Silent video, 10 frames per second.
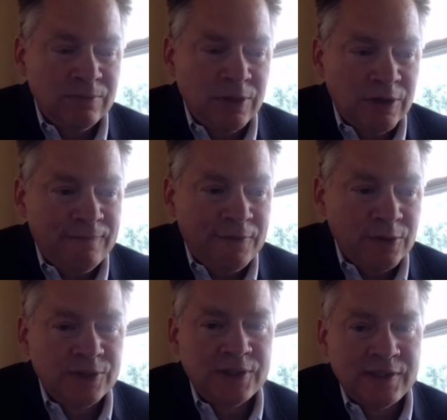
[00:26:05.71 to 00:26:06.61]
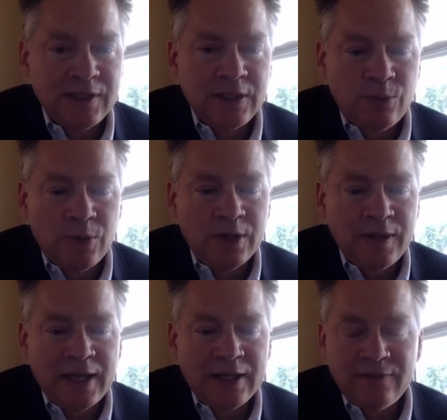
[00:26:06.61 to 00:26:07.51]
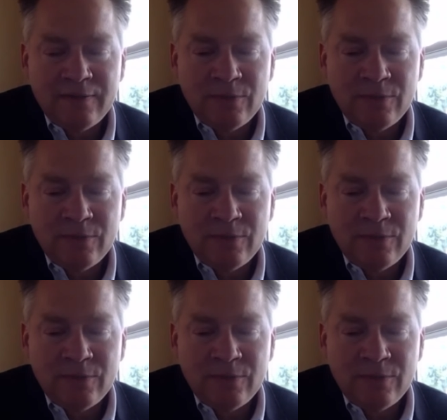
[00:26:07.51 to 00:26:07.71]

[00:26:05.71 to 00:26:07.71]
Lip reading: look first to see where that